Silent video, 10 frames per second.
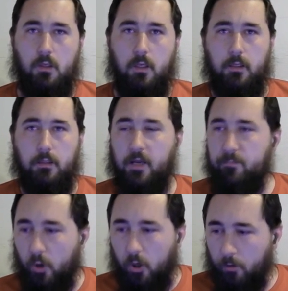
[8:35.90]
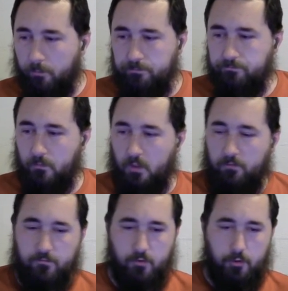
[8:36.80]
a light bulb
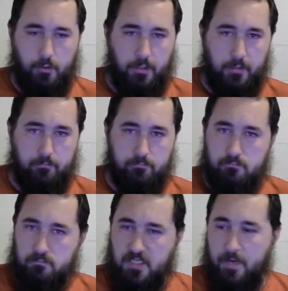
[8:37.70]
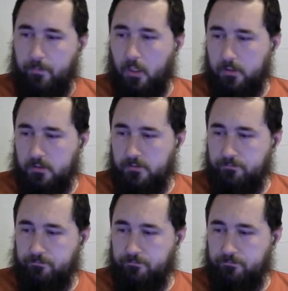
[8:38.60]
for like 10 bucks